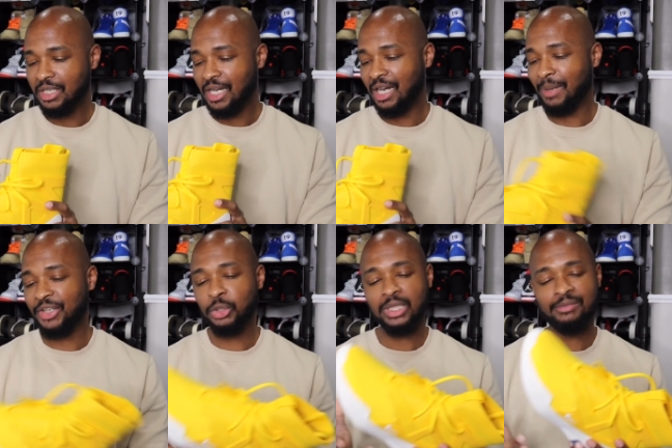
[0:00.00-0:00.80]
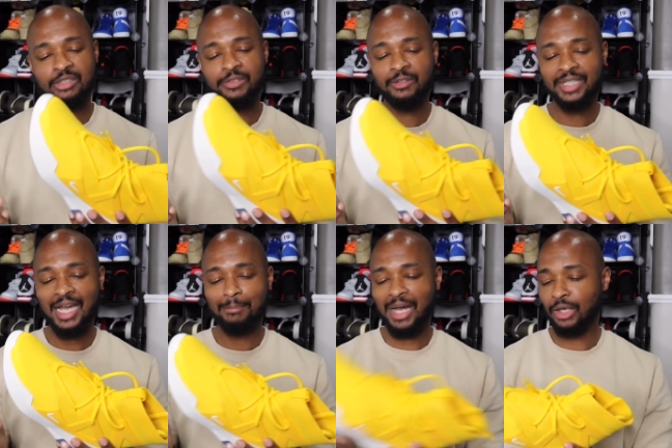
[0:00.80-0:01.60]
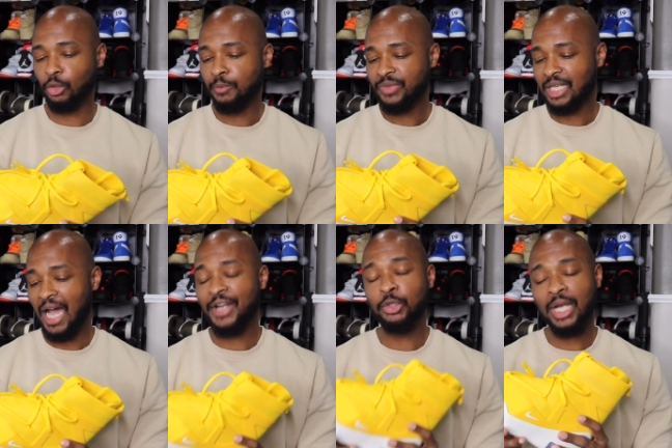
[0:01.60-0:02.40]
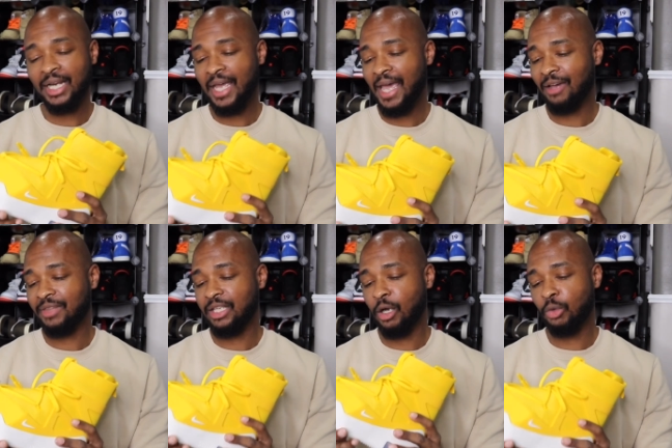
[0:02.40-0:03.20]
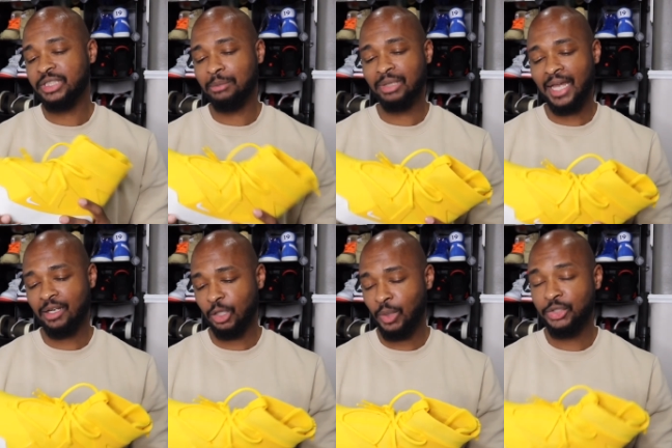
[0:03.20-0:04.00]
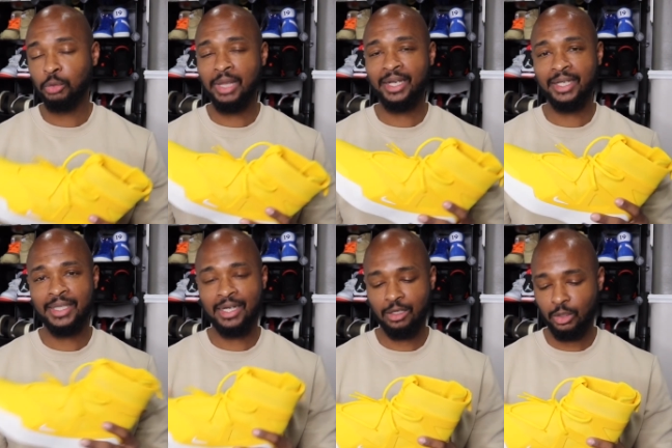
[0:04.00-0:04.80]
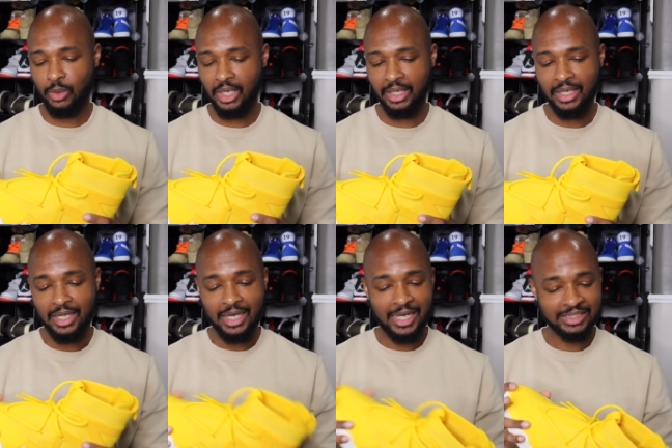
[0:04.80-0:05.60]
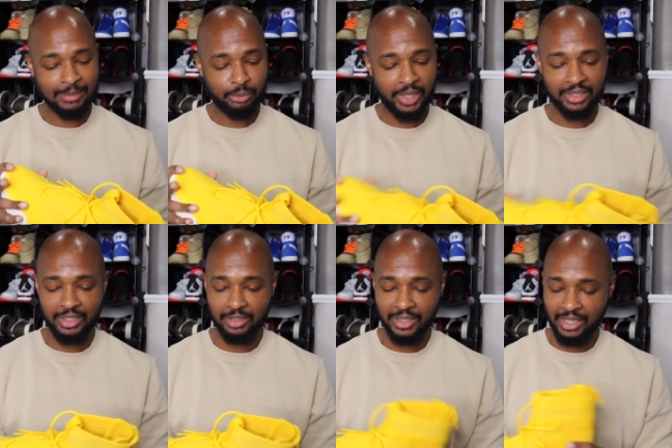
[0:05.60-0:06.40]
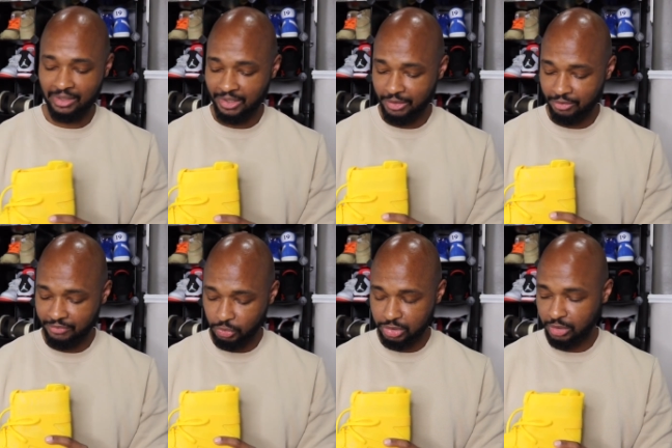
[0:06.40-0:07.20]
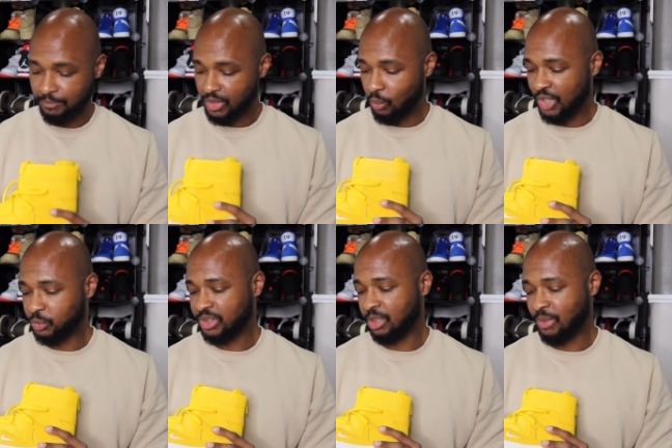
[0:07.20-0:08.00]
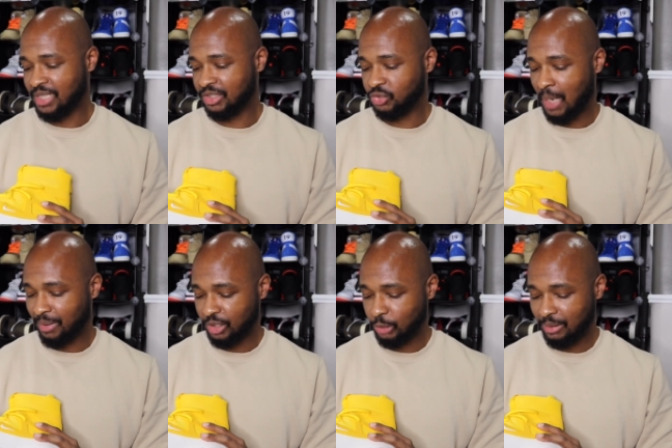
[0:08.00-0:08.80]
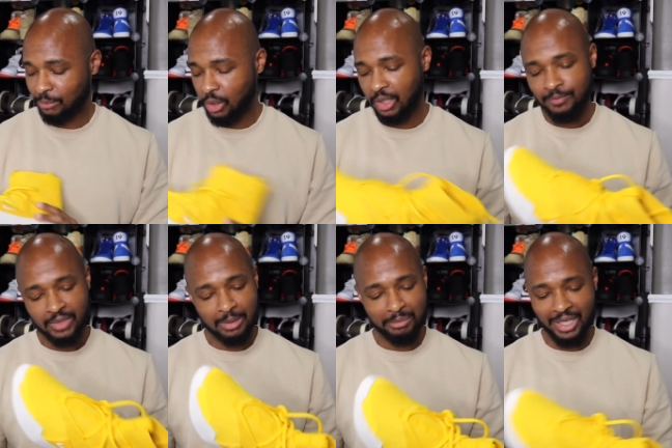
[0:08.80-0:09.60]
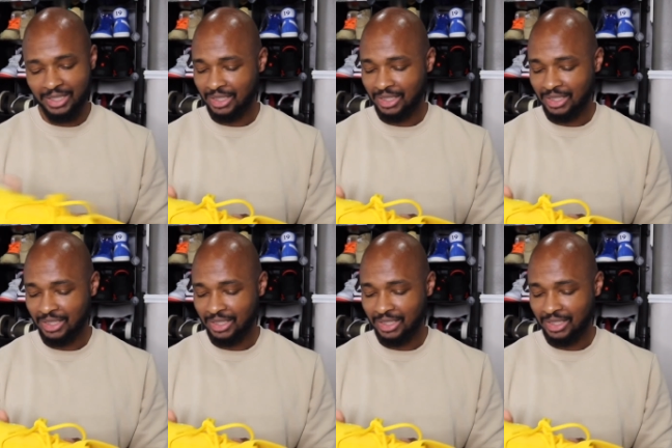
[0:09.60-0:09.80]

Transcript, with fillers: I do love this Fear of God model. I do not have the OG black colorway. I do plan to get that colorway some point here in the near future, once resale prices drop a little bit more. But